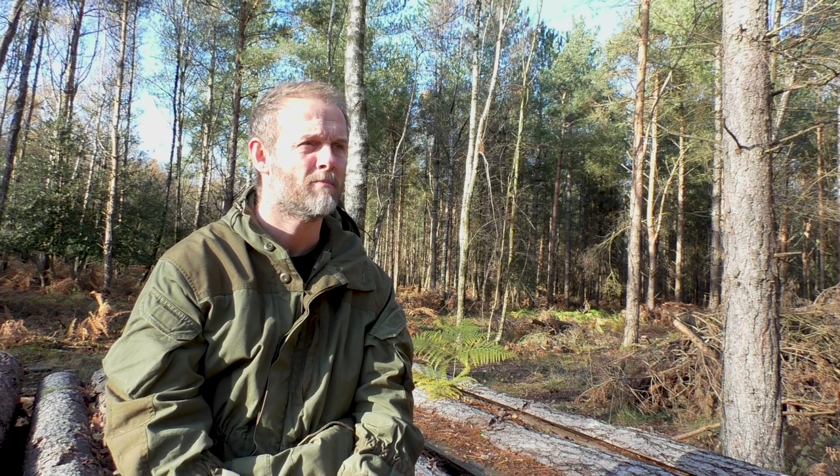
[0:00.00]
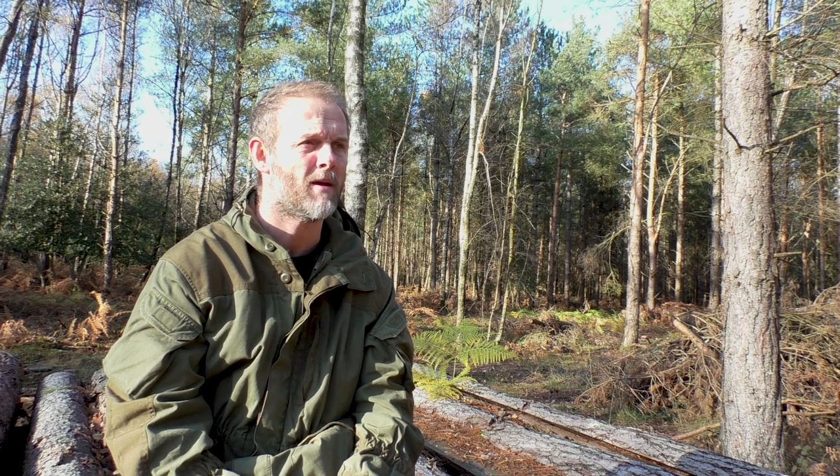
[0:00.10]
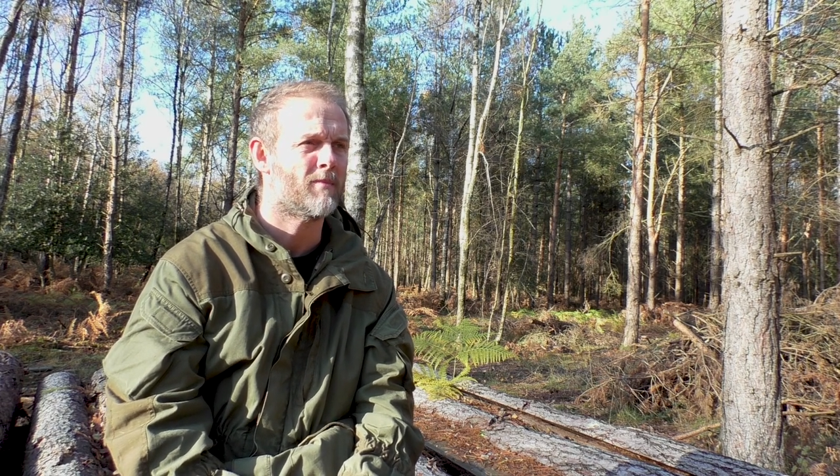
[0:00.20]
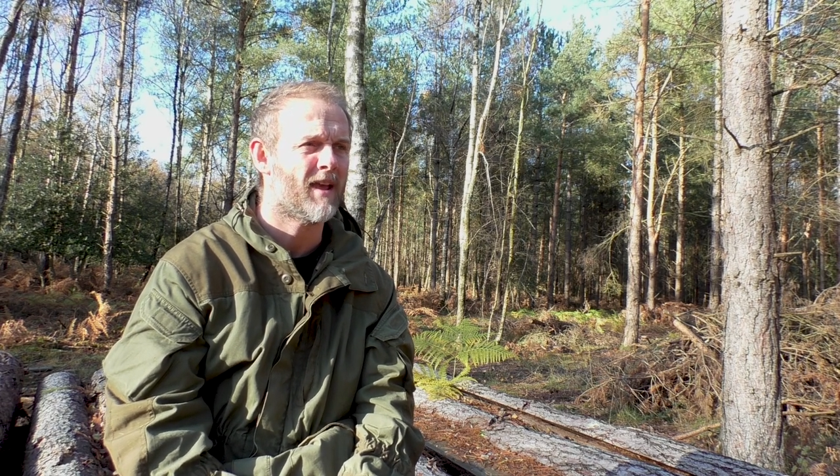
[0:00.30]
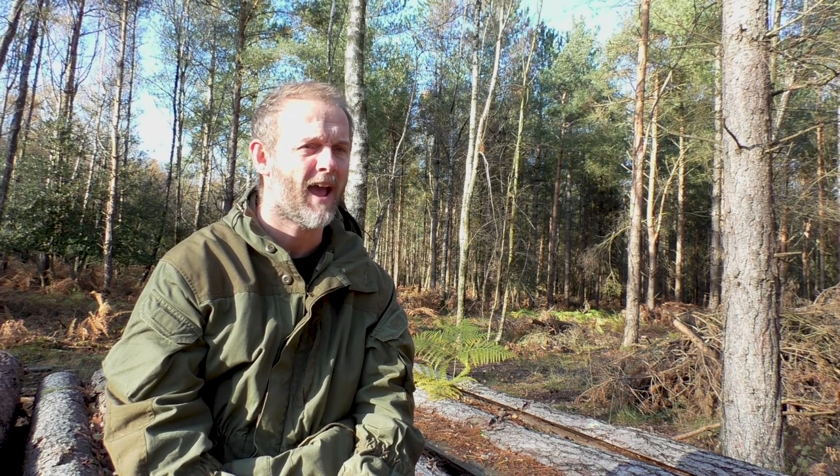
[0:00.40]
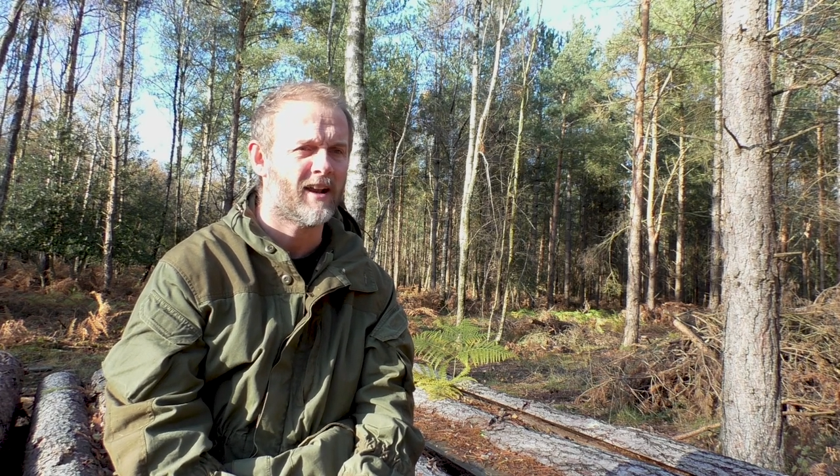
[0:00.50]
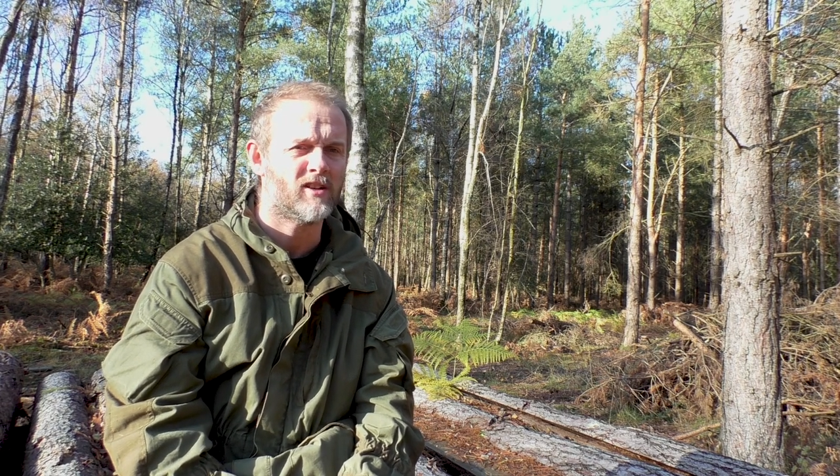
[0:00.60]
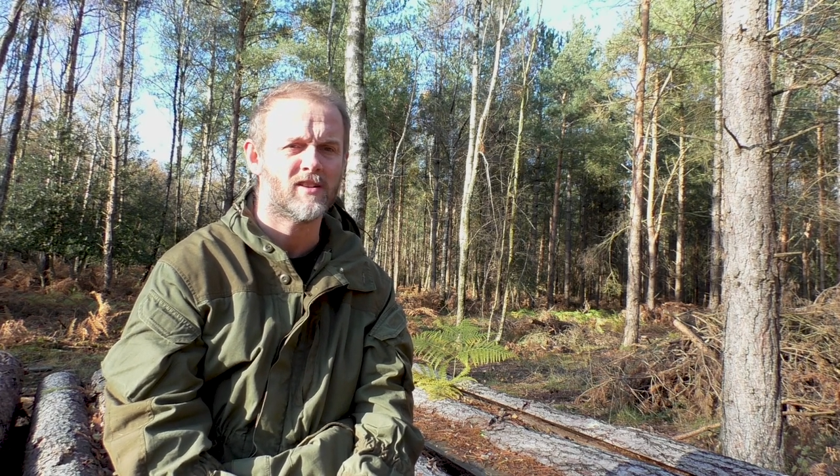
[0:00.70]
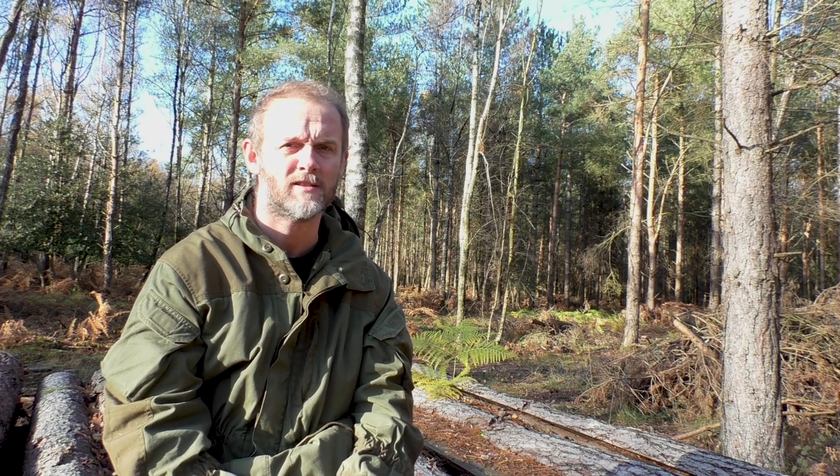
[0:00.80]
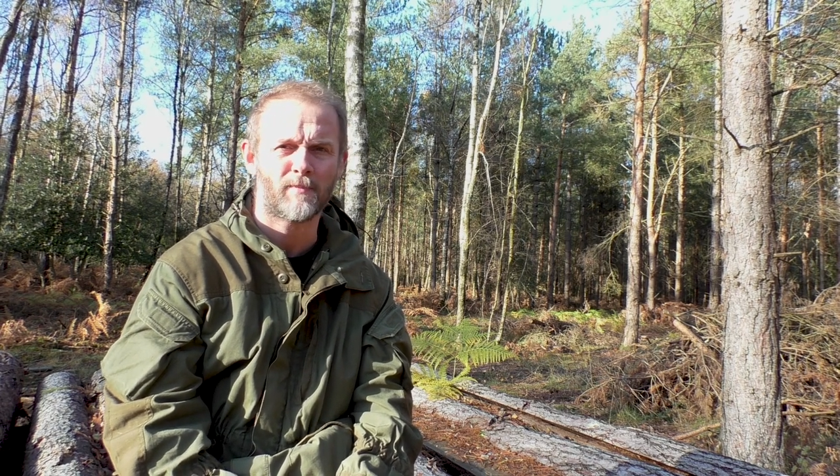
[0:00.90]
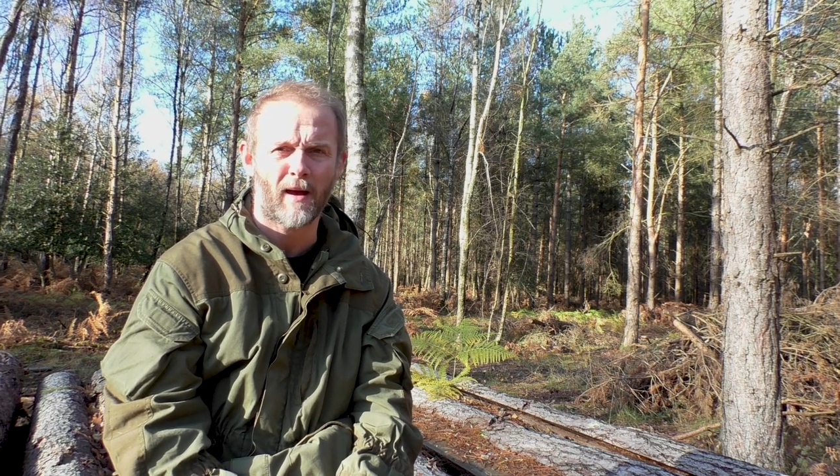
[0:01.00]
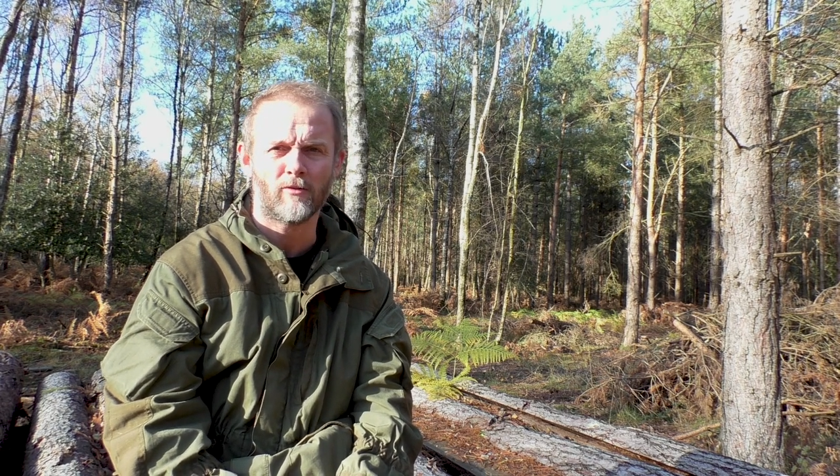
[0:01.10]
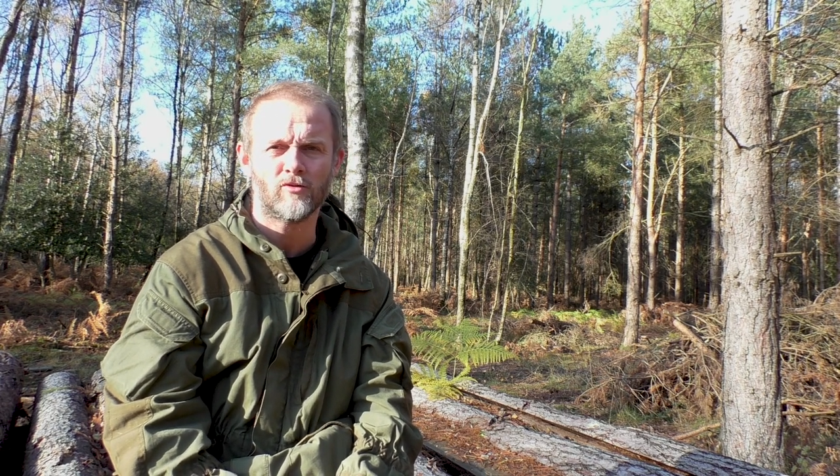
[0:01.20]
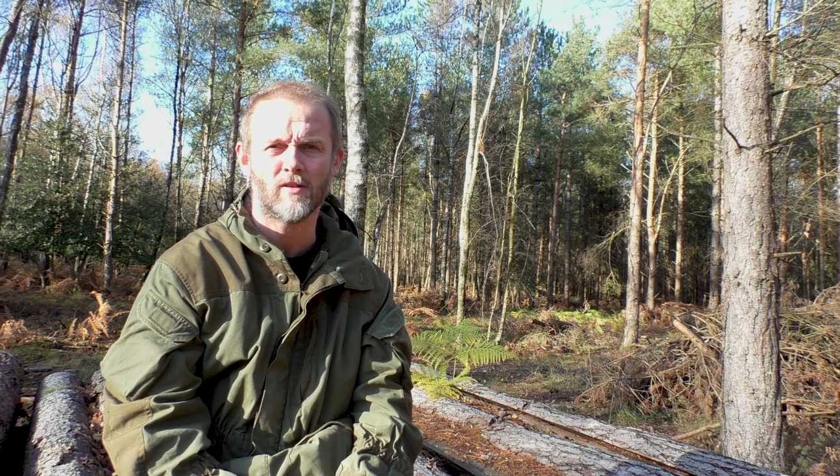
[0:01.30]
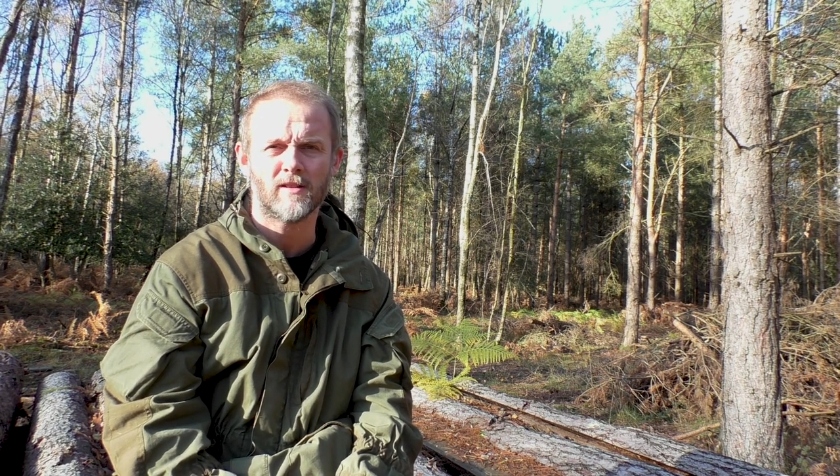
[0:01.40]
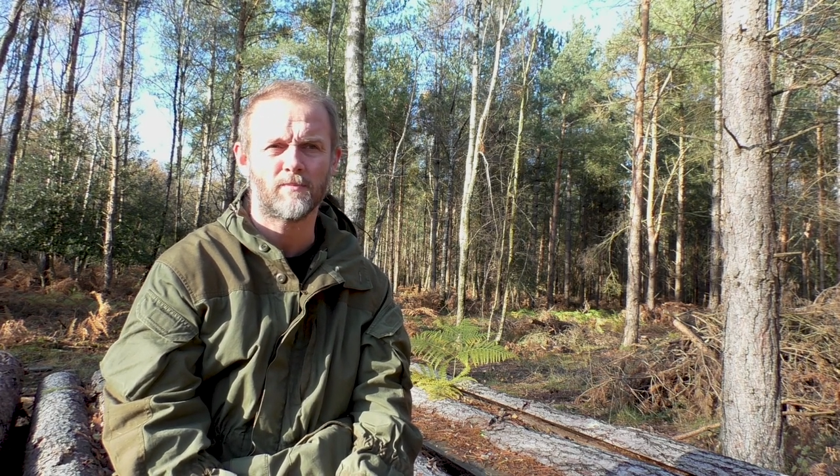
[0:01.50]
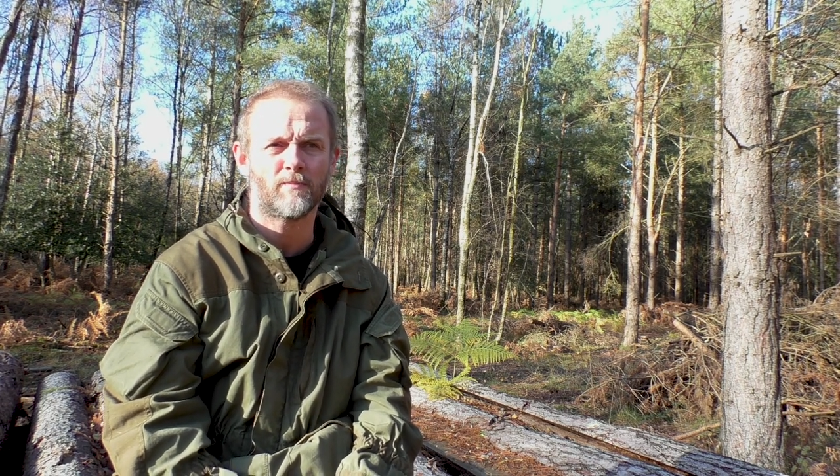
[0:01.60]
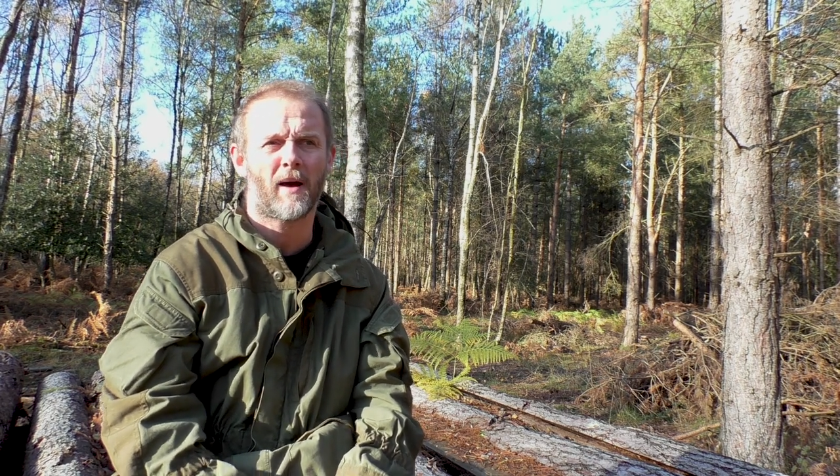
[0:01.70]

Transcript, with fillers: maybe hedges, boundaries,